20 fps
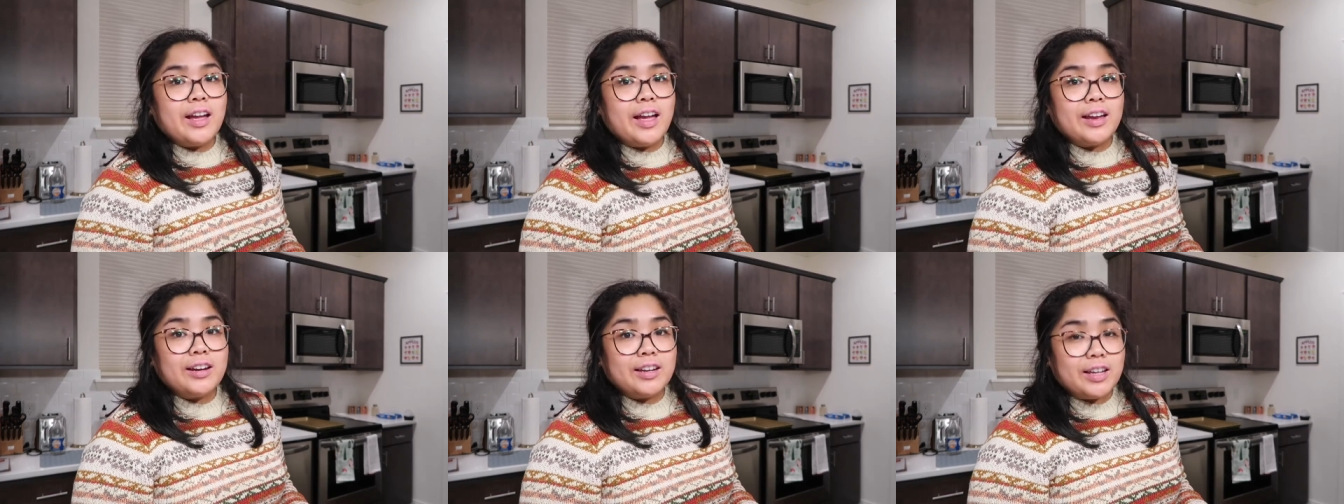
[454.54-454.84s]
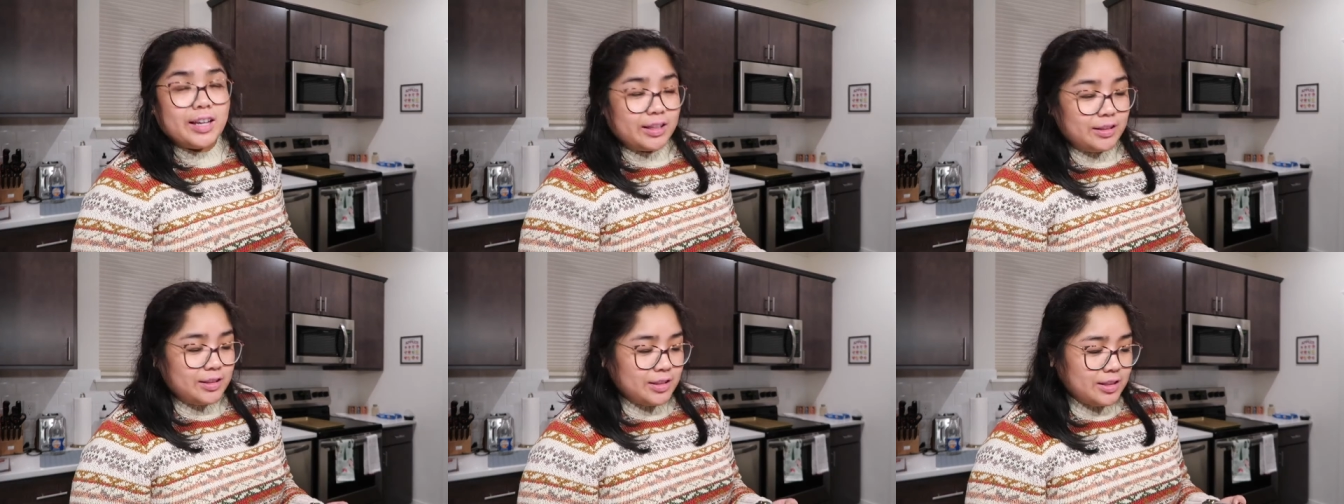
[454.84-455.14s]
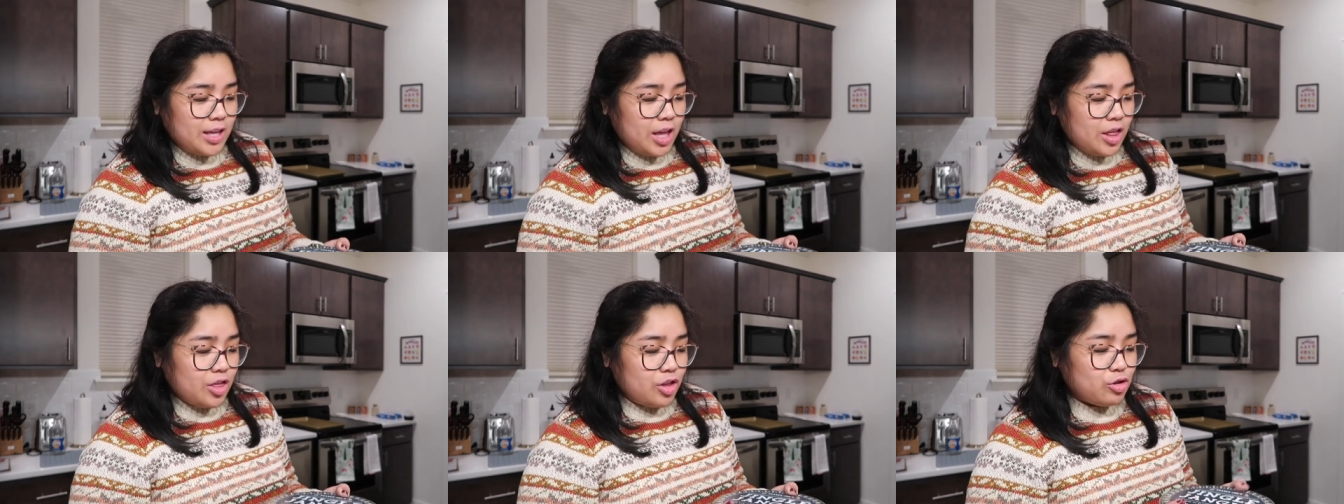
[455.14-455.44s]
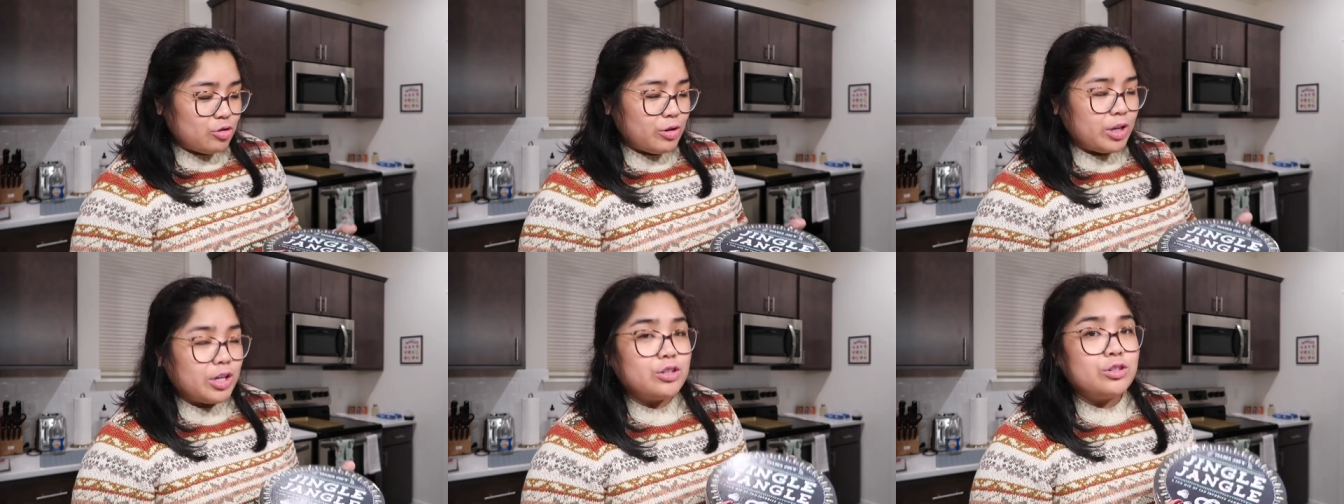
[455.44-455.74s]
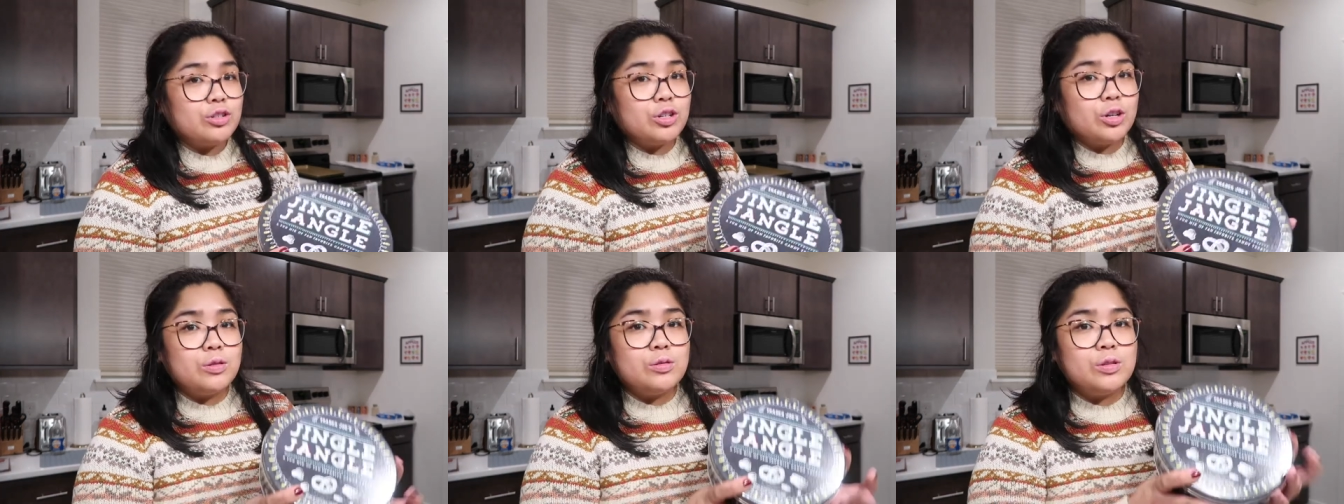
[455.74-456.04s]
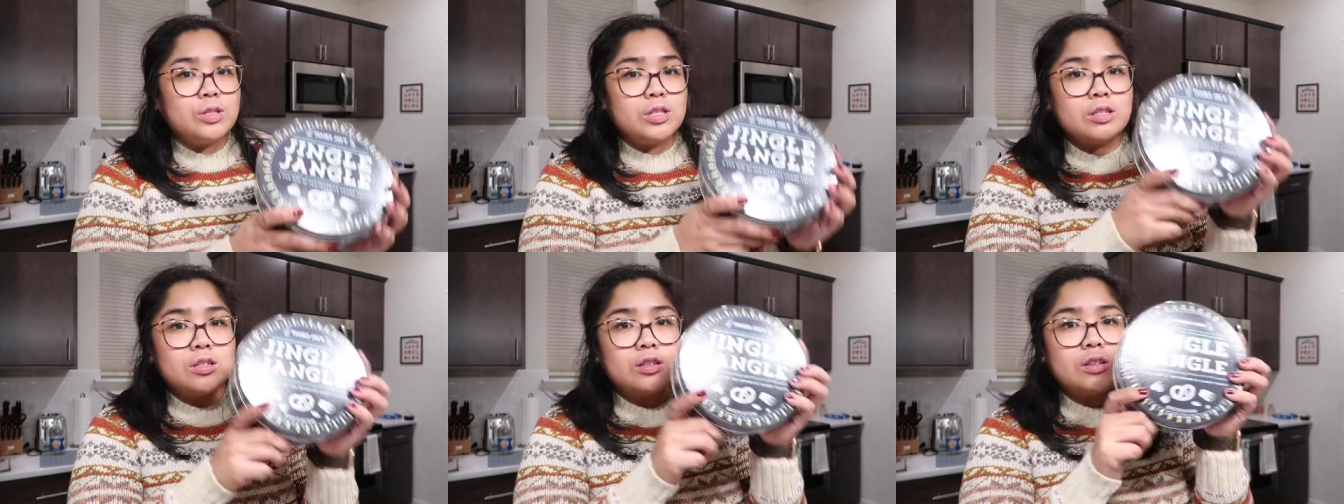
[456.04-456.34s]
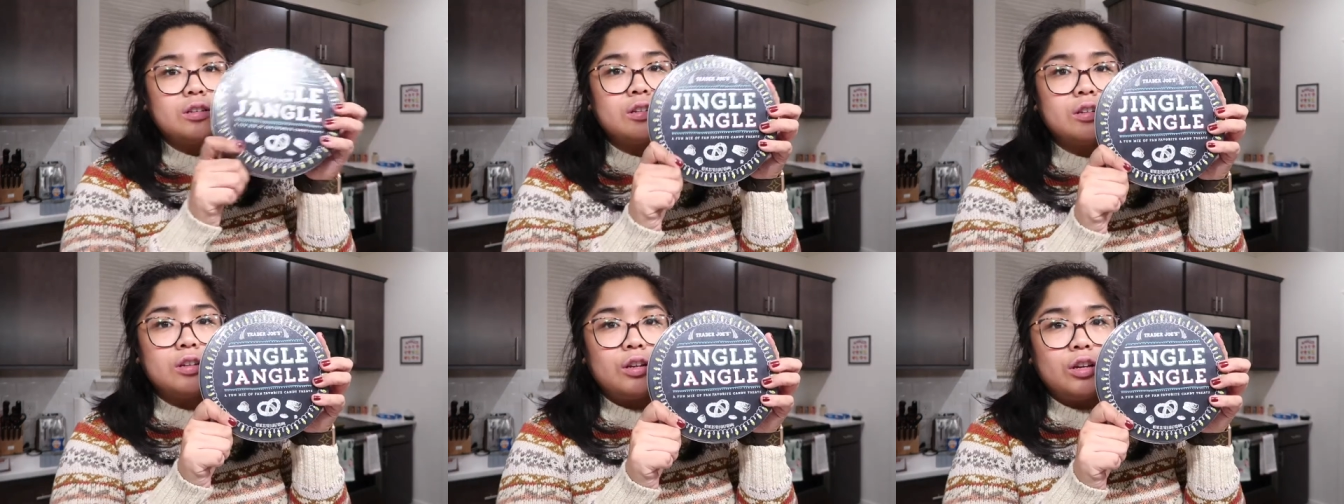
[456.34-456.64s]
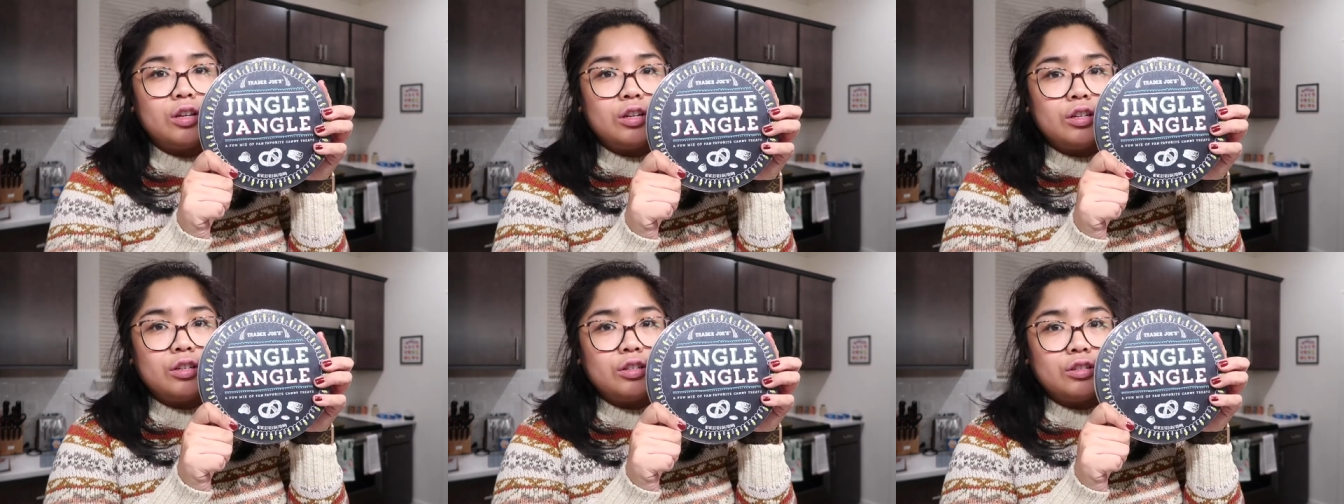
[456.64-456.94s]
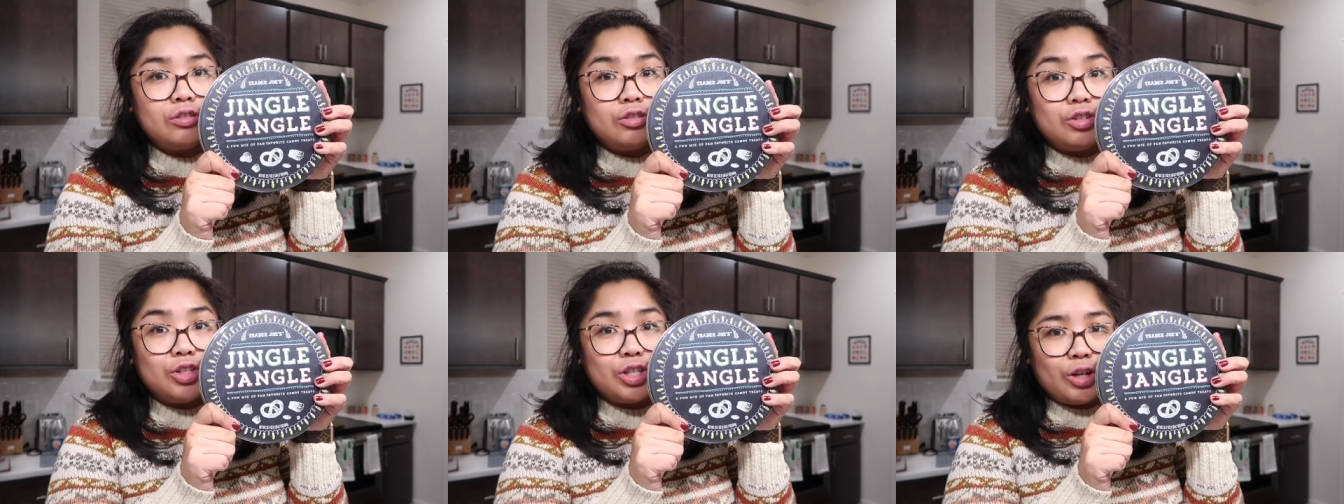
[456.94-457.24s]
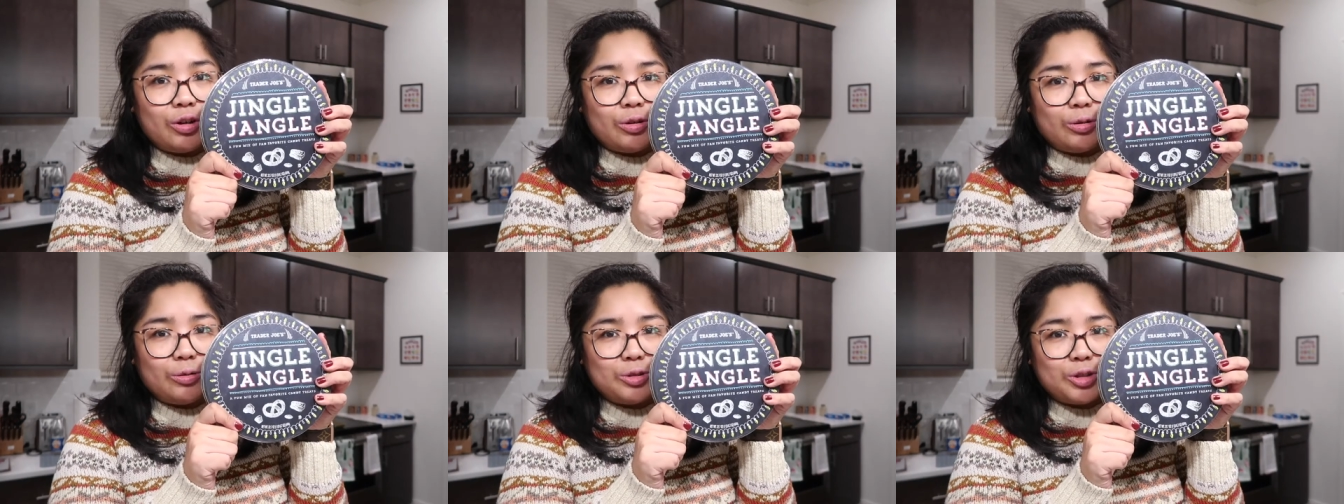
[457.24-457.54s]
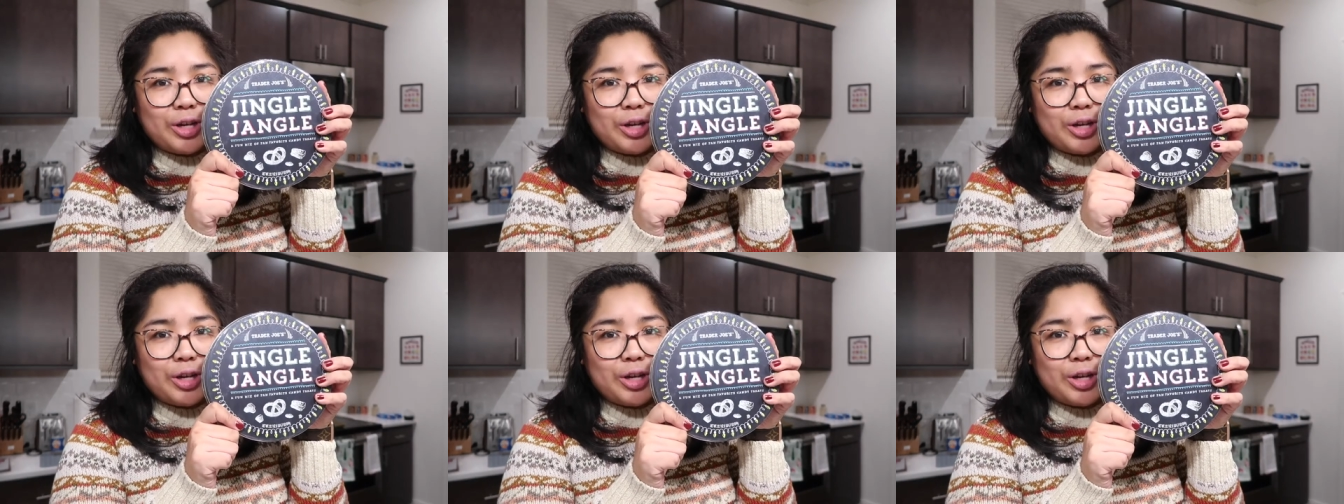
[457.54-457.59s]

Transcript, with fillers: And it's the Trader Joe's Jingle